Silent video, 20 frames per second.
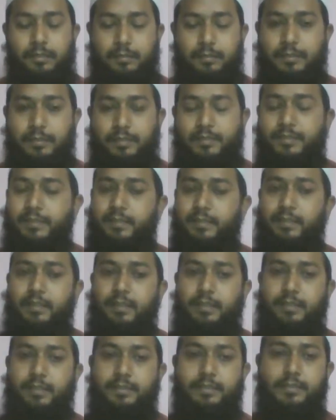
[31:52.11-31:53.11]
is
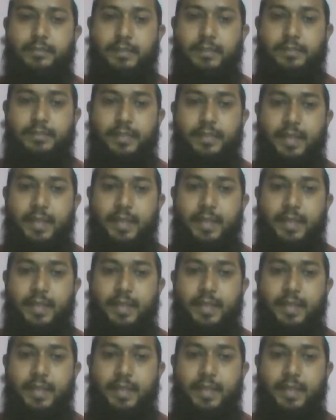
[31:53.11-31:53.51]
there in science